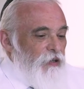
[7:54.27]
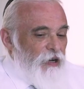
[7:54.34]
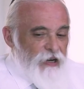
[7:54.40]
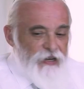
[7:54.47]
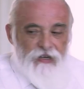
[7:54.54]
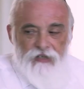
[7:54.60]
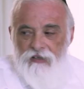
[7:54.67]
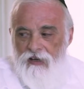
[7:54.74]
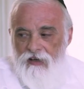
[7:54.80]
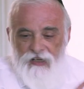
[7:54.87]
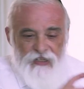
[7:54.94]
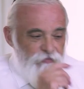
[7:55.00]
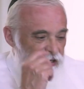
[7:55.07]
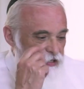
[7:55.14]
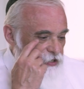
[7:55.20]
I can
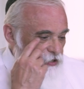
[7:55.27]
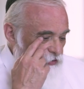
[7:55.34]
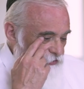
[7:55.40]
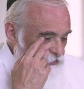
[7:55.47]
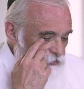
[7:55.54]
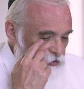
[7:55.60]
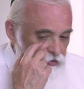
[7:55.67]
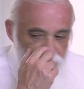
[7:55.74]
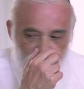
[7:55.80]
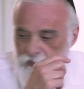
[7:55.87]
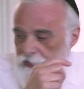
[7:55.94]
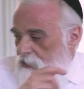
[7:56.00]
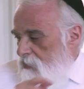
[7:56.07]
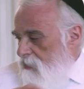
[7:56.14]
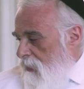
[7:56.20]
hide myself from you
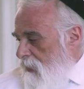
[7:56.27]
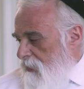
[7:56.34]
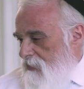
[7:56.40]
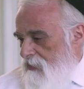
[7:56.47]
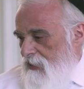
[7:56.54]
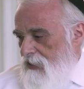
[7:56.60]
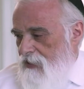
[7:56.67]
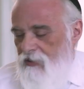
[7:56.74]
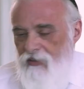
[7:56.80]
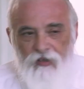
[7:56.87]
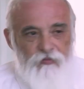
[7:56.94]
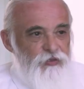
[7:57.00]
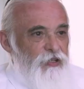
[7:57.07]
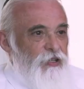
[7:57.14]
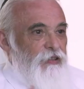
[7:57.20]
because I can take an
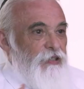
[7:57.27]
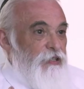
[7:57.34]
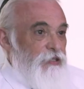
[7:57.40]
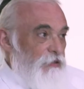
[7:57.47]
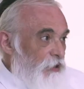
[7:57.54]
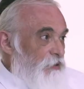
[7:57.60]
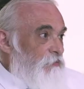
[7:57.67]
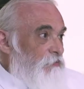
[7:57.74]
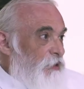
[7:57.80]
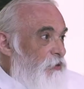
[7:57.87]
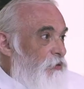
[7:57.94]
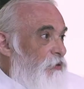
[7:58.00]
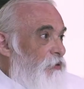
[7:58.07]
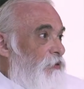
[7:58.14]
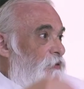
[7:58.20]
object that's not me or